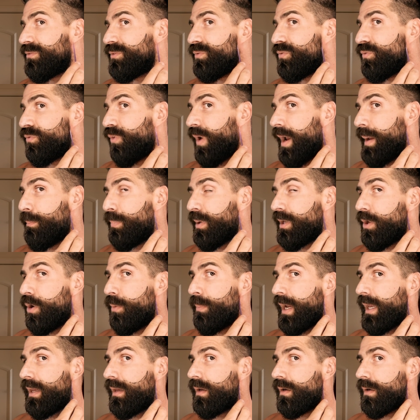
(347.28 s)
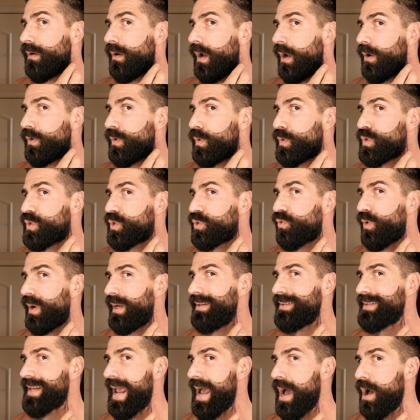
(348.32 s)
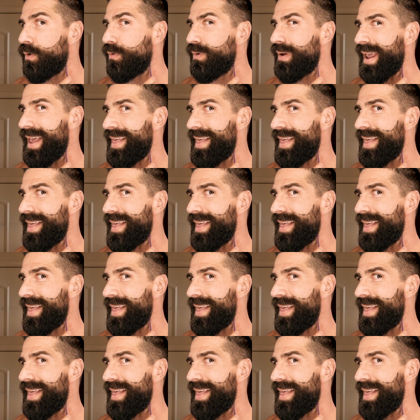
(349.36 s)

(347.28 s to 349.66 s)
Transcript: right below my ear. I'll go straight down